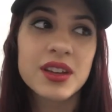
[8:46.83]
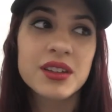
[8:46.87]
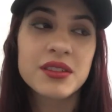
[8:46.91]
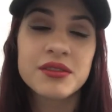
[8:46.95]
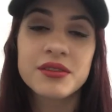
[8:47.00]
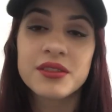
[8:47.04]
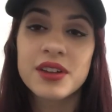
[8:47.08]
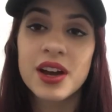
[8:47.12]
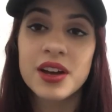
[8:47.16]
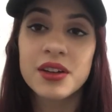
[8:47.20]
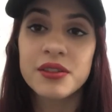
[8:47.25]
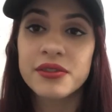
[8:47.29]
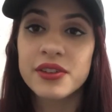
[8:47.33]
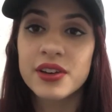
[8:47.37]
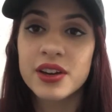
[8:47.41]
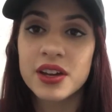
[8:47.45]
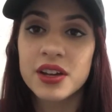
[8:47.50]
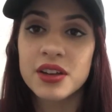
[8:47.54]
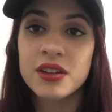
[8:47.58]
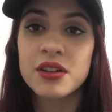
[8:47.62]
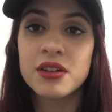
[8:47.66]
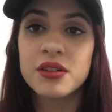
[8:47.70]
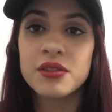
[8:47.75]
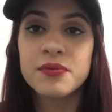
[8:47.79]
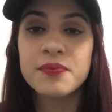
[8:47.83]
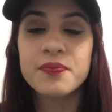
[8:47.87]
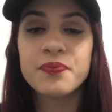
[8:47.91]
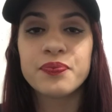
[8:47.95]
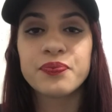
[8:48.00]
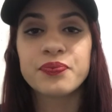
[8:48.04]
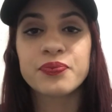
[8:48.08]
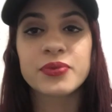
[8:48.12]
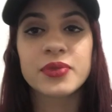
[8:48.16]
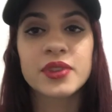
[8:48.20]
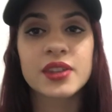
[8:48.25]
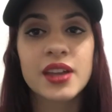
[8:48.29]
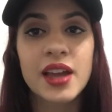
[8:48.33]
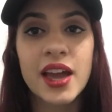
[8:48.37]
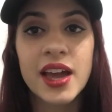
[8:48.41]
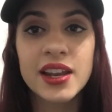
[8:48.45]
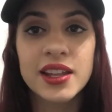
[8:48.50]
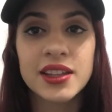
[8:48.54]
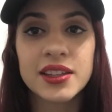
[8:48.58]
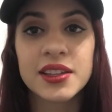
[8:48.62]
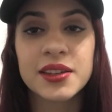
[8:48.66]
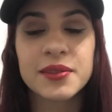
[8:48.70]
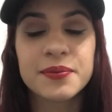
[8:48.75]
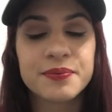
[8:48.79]
I don't fucking know.
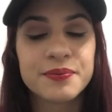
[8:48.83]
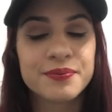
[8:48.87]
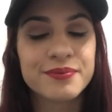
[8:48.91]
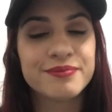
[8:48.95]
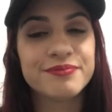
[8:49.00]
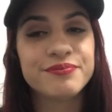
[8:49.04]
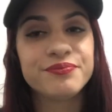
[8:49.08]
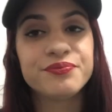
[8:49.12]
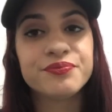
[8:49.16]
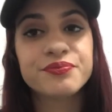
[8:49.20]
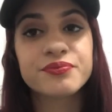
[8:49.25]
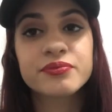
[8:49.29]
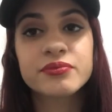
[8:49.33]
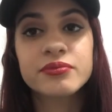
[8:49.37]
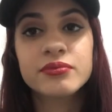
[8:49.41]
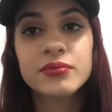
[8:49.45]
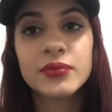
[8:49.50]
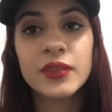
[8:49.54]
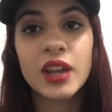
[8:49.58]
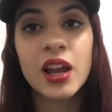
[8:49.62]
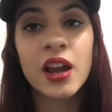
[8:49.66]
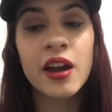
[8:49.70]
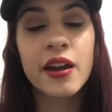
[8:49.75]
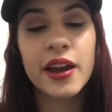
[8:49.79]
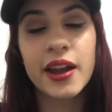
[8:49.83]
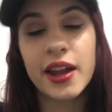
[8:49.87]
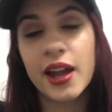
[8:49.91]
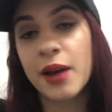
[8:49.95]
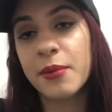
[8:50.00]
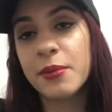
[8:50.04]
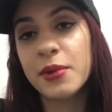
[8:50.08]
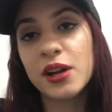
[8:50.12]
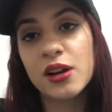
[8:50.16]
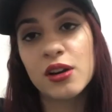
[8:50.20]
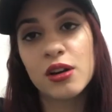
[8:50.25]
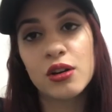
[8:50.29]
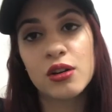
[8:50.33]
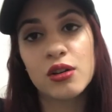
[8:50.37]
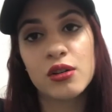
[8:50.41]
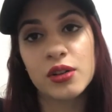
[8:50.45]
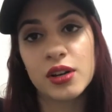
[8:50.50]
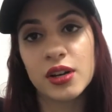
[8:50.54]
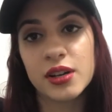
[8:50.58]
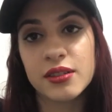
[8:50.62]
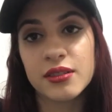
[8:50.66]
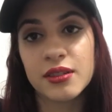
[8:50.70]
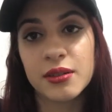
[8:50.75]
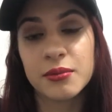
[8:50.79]
Anything. All right, I'm gonna go
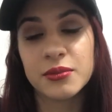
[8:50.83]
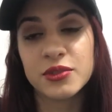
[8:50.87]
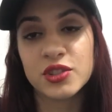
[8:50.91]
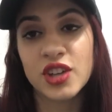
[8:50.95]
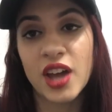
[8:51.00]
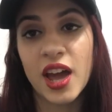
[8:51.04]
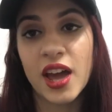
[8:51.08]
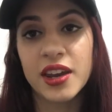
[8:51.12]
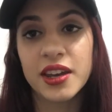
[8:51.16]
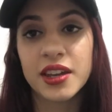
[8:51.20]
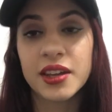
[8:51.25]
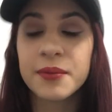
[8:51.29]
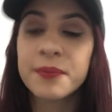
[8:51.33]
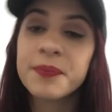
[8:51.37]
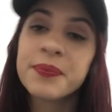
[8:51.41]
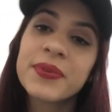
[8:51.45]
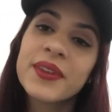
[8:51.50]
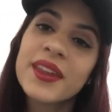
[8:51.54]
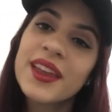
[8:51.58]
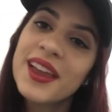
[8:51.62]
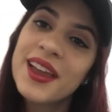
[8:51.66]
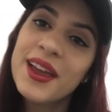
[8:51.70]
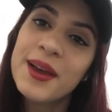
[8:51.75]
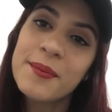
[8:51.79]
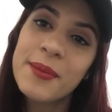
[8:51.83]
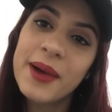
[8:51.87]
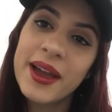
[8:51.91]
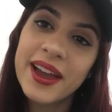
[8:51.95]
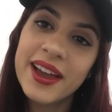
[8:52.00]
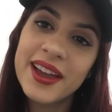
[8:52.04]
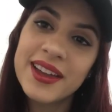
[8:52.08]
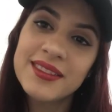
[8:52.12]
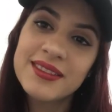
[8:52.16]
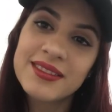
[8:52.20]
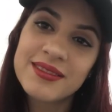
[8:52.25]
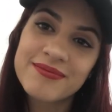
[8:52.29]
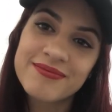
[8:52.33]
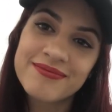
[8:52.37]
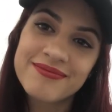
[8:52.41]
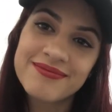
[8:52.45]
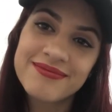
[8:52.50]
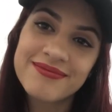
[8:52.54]
because I'm chatting. Bye, guys.